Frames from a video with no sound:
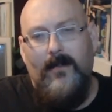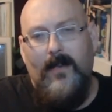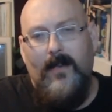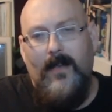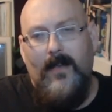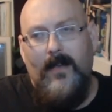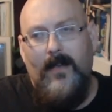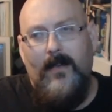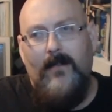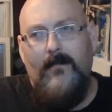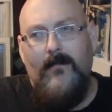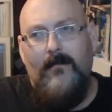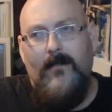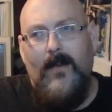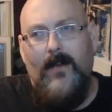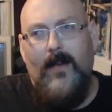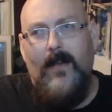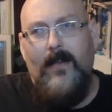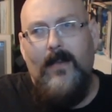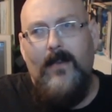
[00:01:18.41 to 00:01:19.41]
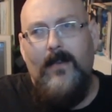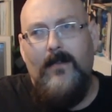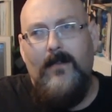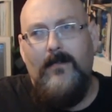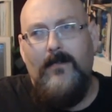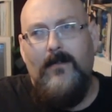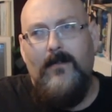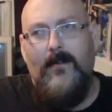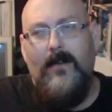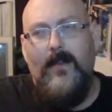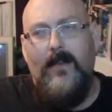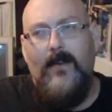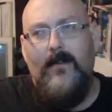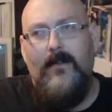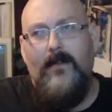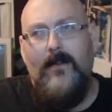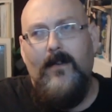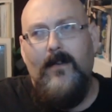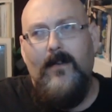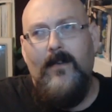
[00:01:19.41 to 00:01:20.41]
and I start
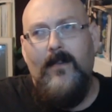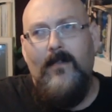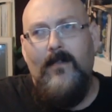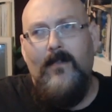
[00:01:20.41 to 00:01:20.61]
hearing